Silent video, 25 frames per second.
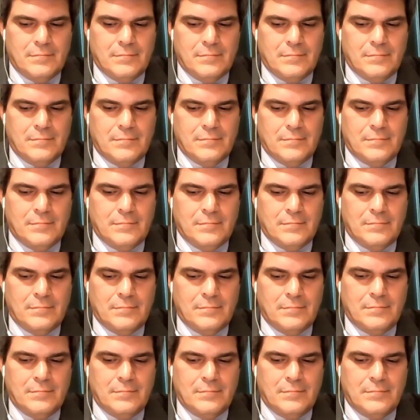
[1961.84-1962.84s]

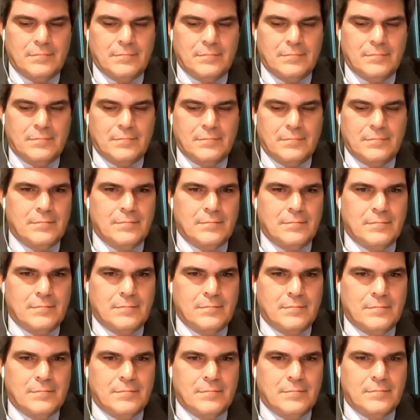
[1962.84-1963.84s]

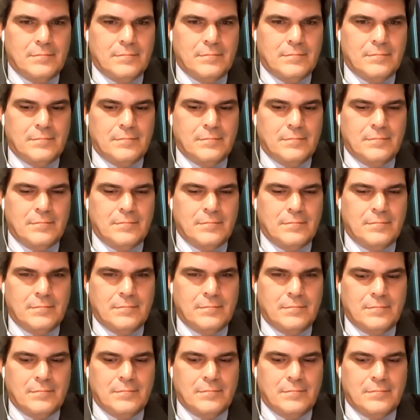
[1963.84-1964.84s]

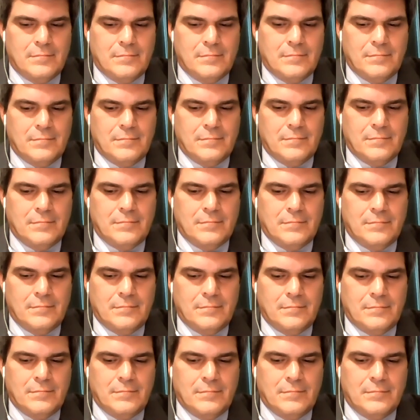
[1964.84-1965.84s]

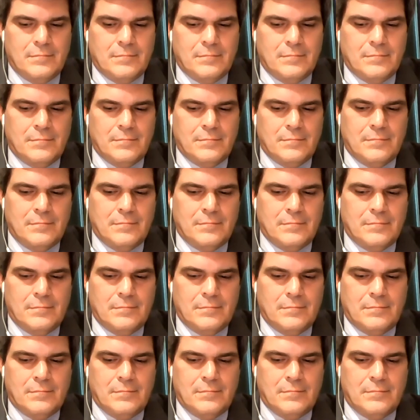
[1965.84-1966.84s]

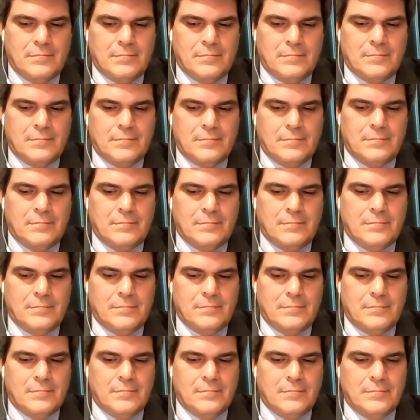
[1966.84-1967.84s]

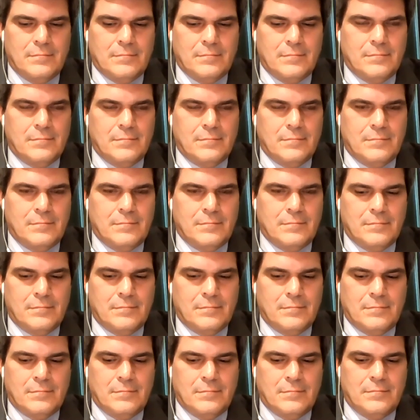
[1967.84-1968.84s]

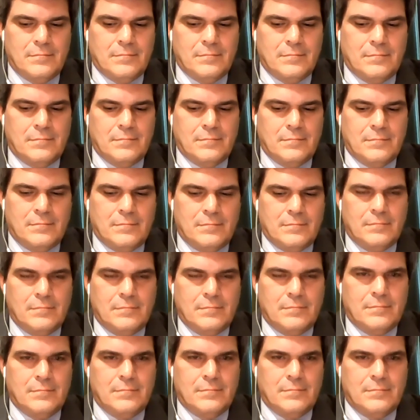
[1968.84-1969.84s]
(silent)